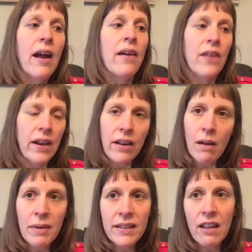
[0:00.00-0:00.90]
Then I got
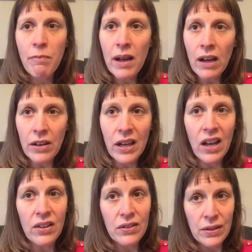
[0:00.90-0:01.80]
myself back on it
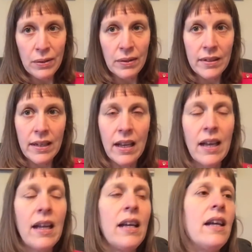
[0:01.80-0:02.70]
on
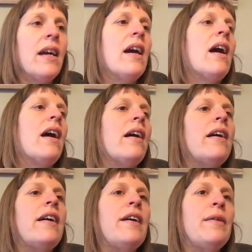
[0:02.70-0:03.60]
Tuesday,
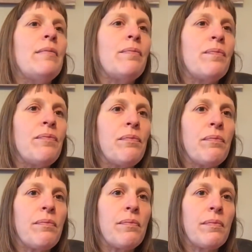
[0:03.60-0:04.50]

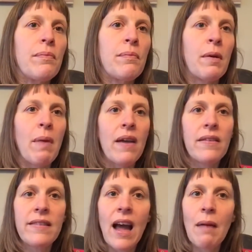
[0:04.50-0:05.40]
but by the
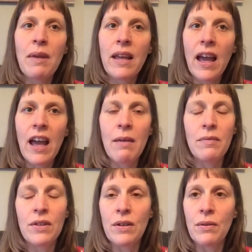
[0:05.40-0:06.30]
time it came
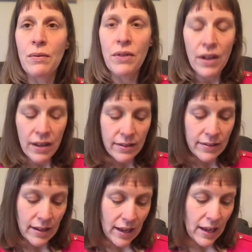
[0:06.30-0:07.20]
to
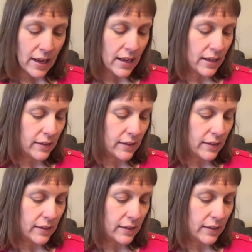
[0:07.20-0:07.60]
Thursday